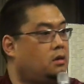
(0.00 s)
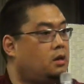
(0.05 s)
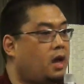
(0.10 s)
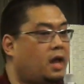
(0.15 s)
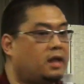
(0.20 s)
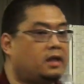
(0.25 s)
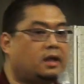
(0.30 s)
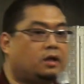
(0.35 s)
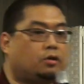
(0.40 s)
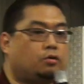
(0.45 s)

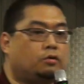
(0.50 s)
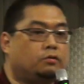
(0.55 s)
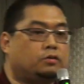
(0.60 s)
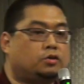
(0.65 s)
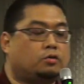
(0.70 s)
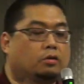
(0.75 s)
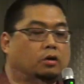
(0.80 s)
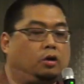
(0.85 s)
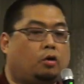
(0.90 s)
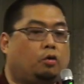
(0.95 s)
and they grew
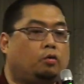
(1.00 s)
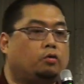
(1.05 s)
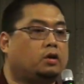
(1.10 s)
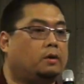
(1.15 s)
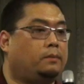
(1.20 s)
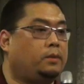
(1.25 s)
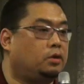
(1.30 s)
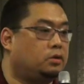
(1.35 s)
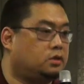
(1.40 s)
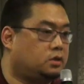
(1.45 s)
to a whole
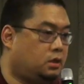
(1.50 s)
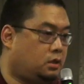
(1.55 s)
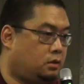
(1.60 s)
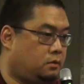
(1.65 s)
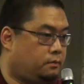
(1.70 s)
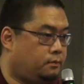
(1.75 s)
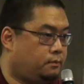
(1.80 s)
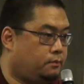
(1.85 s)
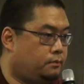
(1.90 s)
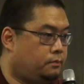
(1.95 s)
community.
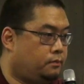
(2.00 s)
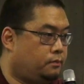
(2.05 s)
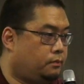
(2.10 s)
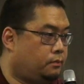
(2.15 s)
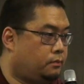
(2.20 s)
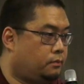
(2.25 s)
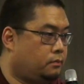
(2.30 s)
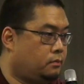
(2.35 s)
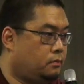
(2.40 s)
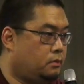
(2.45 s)

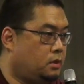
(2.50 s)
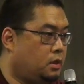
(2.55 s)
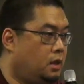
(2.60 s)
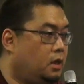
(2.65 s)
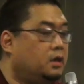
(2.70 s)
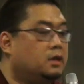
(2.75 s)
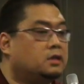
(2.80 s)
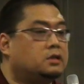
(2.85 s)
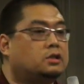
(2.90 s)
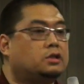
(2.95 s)

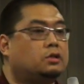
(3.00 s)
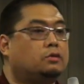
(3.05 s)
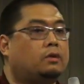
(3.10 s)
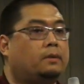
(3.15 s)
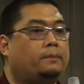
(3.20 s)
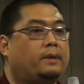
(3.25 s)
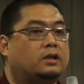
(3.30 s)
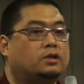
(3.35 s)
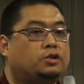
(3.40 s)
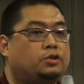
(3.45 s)
So
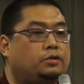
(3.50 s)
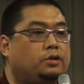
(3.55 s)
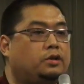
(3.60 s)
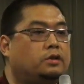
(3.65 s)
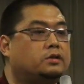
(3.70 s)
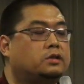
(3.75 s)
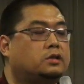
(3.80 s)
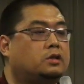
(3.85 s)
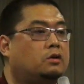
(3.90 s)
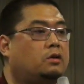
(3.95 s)
about 2
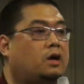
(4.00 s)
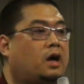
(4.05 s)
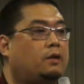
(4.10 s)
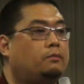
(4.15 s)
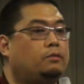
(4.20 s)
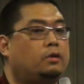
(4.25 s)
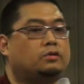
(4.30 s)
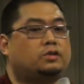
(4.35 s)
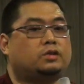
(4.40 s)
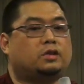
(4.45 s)
years ago, I
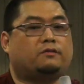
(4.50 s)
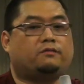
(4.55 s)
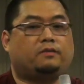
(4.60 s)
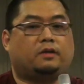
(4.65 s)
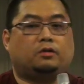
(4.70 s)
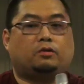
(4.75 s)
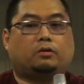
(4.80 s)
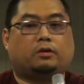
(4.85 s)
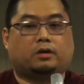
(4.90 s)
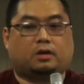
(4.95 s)
wrote to the
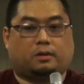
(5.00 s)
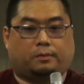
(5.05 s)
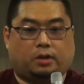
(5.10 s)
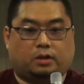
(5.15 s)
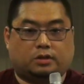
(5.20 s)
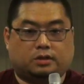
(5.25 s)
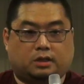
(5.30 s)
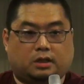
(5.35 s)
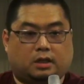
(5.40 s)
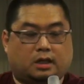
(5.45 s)
Finhorn
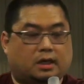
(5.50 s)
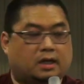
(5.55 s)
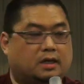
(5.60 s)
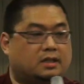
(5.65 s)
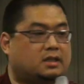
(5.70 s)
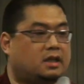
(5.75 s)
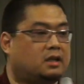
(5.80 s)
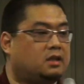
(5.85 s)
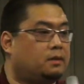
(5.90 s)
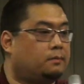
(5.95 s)
community and I
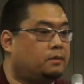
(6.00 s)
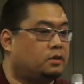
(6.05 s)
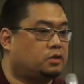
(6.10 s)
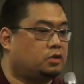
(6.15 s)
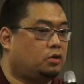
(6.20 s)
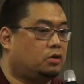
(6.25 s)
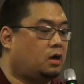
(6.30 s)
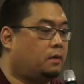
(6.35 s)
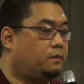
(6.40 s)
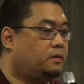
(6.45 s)
sent them a
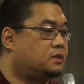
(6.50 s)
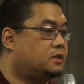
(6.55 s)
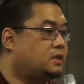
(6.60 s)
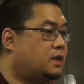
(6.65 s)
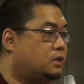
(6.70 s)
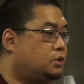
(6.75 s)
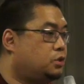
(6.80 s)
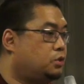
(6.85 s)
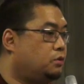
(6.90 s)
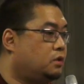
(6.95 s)
Tsongkhapa
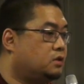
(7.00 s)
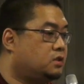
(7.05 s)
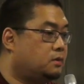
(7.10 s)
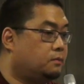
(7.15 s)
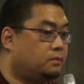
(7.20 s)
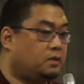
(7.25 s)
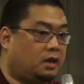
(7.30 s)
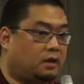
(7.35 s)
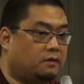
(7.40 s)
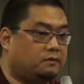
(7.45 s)
statue and
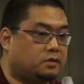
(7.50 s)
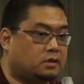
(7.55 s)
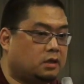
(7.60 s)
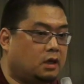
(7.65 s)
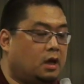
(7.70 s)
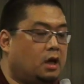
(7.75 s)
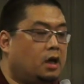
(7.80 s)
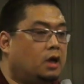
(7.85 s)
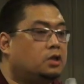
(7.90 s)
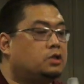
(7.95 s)
some gifts
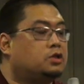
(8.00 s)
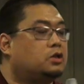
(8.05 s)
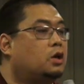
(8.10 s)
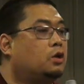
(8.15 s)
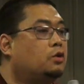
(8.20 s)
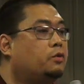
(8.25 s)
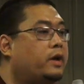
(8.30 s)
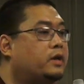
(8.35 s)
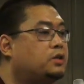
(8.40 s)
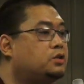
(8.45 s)
to
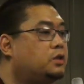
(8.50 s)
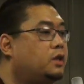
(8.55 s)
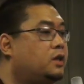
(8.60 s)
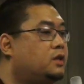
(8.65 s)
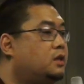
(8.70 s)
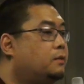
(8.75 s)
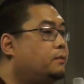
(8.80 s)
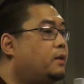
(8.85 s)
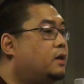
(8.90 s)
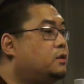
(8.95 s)

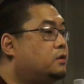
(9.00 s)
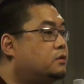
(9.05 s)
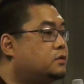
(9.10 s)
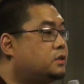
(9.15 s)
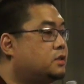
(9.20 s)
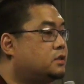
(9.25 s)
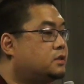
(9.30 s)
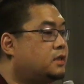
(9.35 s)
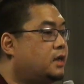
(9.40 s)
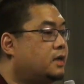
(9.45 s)
congratulate them on their
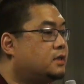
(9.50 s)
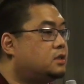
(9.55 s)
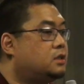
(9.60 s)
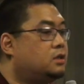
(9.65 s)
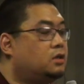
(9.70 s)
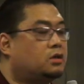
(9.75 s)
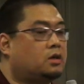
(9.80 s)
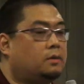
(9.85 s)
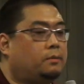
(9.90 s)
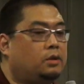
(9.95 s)
success in
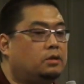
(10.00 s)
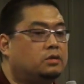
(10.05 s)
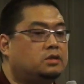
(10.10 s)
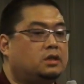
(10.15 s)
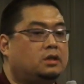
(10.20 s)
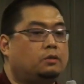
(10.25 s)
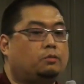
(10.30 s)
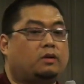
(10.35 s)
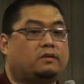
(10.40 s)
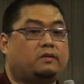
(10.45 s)
their
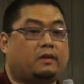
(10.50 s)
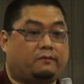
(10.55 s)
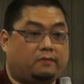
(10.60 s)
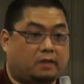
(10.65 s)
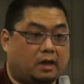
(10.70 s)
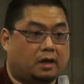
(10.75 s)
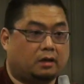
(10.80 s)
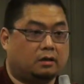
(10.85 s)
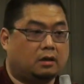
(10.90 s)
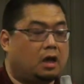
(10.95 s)
community, what they've
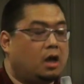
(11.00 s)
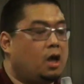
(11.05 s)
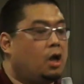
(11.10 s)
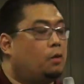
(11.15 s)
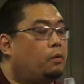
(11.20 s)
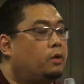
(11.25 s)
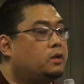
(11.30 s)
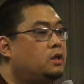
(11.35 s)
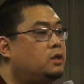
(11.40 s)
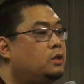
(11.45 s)
done.
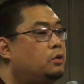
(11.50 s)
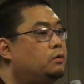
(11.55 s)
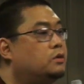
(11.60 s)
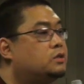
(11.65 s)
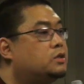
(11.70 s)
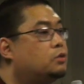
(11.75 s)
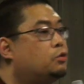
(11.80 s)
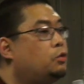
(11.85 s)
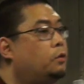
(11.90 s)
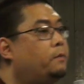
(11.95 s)
What they do is
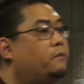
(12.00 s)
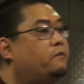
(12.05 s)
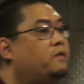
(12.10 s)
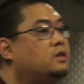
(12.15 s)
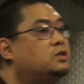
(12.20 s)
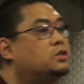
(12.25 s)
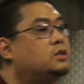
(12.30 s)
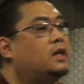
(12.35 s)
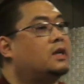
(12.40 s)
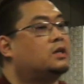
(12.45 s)
a group of
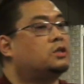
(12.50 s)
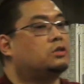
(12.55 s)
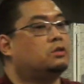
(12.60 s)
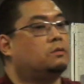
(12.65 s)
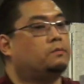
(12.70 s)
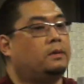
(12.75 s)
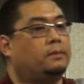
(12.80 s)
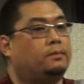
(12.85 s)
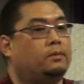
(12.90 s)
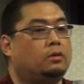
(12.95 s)
international
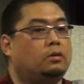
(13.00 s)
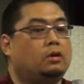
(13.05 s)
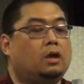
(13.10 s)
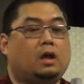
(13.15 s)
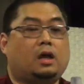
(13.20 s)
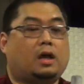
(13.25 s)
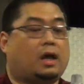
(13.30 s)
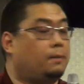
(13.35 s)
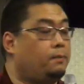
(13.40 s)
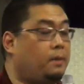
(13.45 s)
people,
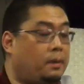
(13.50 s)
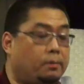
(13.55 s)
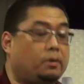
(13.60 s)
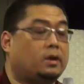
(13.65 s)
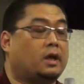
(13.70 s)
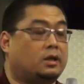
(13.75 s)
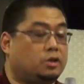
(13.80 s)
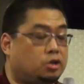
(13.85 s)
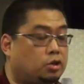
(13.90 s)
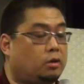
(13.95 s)
and people
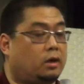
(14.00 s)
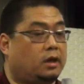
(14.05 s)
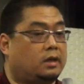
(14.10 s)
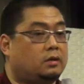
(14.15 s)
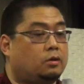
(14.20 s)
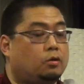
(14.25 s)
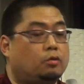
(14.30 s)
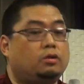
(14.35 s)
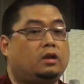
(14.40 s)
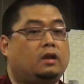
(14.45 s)
can join
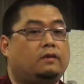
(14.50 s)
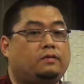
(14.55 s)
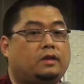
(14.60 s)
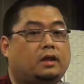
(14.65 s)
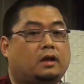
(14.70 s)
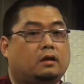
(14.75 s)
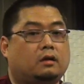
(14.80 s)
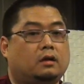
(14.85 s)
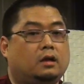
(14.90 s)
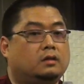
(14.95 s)
who live
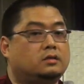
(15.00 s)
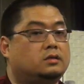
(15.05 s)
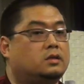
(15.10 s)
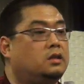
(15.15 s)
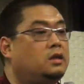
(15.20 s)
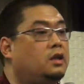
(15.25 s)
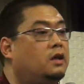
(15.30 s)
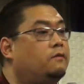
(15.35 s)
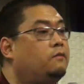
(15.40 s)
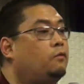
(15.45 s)
there to
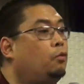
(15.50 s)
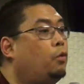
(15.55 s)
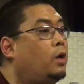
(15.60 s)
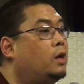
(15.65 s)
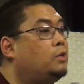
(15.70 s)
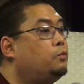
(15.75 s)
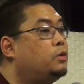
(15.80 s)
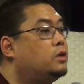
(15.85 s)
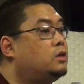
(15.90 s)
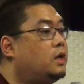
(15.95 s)
live
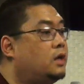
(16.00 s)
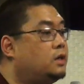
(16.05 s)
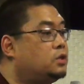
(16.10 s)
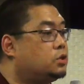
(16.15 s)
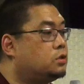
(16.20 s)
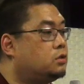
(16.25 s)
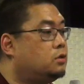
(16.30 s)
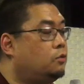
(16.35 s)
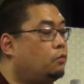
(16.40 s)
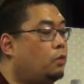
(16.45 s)
one with
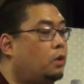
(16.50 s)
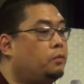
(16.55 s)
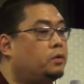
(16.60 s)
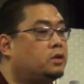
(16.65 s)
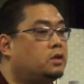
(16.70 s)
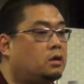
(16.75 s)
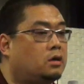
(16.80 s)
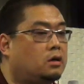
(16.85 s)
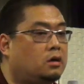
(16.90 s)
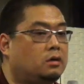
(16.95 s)
nature, one with
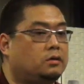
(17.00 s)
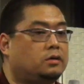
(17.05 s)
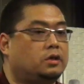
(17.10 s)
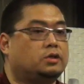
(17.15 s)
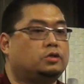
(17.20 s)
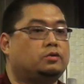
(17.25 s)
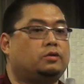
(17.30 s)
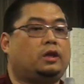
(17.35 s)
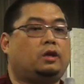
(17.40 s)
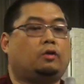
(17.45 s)
the earth,
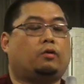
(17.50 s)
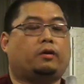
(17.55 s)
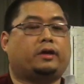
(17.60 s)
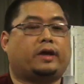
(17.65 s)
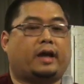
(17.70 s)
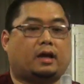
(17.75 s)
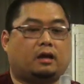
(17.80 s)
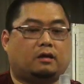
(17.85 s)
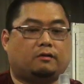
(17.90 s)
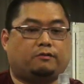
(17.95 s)
to eat
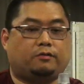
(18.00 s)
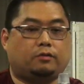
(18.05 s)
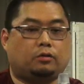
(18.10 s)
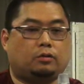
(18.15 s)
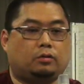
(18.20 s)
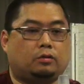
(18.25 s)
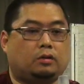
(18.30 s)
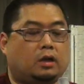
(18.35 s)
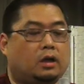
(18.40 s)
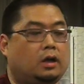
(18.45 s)
organic
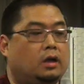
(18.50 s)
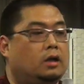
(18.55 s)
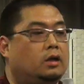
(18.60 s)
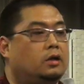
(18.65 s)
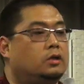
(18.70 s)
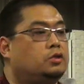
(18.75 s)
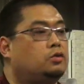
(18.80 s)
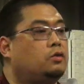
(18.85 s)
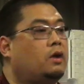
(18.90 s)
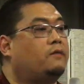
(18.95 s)
food,
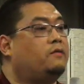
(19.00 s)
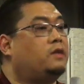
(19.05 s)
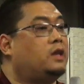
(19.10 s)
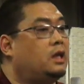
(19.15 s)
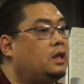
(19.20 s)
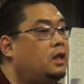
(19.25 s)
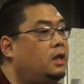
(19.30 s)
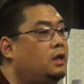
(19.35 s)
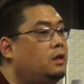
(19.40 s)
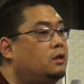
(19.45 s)
to have
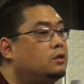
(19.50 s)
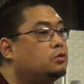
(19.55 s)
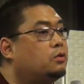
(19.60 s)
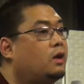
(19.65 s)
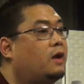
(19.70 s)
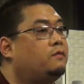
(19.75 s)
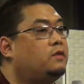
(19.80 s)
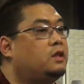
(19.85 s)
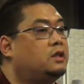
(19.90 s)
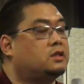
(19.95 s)
healing, to
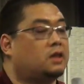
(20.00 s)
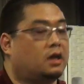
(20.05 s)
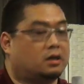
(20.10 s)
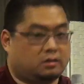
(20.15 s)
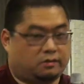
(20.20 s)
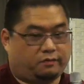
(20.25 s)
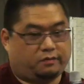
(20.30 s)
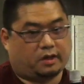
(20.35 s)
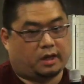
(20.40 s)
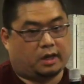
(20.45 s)
have
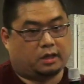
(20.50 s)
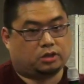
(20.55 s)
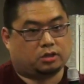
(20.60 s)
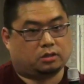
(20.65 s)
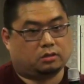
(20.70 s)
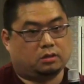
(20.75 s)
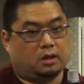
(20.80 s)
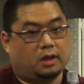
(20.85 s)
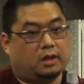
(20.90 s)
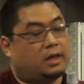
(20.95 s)

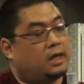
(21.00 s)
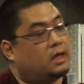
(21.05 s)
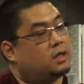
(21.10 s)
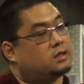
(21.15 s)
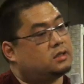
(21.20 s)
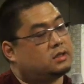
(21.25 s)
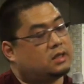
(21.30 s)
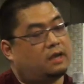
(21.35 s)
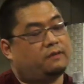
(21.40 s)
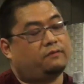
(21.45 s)
detoxification. They can
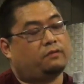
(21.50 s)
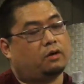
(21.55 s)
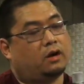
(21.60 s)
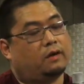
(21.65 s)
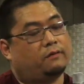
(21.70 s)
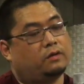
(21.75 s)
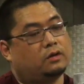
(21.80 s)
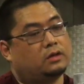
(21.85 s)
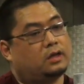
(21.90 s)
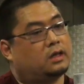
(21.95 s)
stay
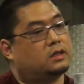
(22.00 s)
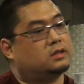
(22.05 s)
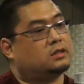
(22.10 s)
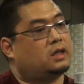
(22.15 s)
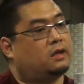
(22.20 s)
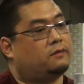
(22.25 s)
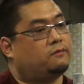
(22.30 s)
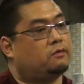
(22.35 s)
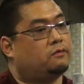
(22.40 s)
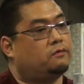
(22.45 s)
forever, they can
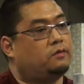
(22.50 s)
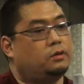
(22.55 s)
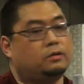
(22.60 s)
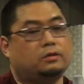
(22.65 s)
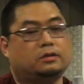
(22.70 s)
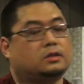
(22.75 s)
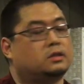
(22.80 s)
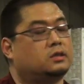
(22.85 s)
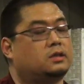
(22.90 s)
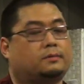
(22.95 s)
stay for a few
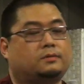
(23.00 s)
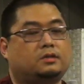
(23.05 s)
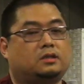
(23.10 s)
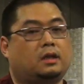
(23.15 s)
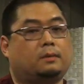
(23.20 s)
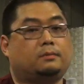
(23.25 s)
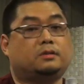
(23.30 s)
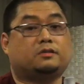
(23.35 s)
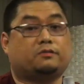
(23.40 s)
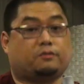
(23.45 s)
years, it's up to
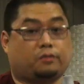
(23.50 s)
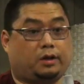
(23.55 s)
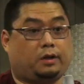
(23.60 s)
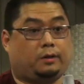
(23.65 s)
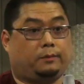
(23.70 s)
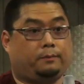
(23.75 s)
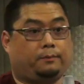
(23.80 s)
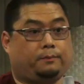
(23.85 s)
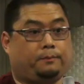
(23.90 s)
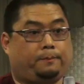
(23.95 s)
them, it's free.
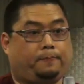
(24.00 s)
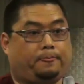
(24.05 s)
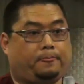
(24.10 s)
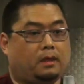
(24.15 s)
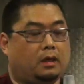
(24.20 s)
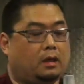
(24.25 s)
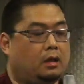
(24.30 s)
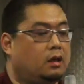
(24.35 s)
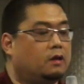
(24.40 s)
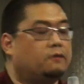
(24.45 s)

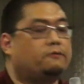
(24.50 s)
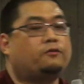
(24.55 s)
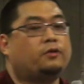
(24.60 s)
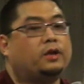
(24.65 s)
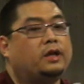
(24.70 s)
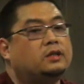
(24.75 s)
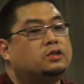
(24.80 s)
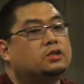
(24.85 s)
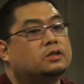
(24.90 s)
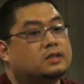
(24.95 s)

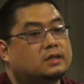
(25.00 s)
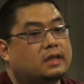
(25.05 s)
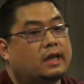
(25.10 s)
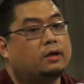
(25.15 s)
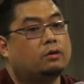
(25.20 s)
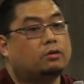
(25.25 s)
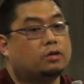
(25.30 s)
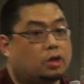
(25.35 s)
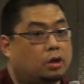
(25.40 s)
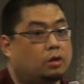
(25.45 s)
Free to stay
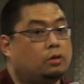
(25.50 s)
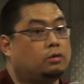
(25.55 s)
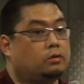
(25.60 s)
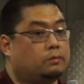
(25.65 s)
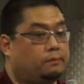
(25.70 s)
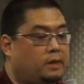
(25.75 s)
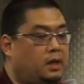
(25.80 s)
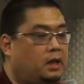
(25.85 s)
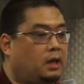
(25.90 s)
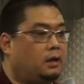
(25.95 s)
or go,
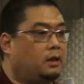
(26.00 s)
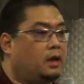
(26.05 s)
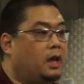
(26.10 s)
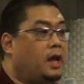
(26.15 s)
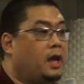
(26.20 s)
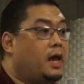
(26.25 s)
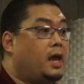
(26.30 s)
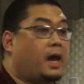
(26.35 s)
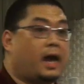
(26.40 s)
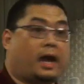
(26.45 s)
meaning.
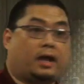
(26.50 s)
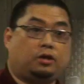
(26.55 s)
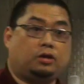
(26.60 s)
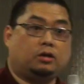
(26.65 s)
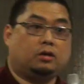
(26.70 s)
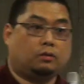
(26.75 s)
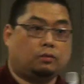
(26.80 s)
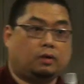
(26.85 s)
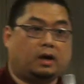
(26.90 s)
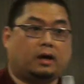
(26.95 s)
And you
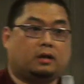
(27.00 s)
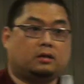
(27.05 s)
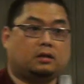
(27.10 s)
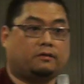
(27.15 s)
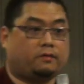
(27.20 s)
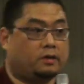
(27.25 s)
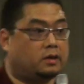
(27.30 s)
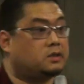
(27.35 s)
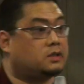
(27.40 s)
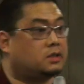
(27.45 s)
know what? They're
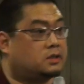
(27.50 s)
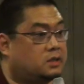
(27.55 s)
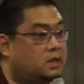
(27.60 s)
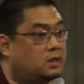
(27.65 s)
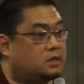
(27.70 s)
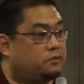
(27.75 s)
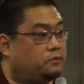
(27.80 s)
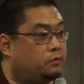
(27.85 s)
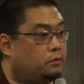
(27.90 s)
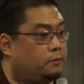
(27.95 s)
very
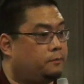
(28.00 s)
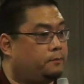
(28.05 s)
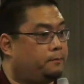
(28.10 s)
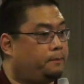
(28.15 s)
successful.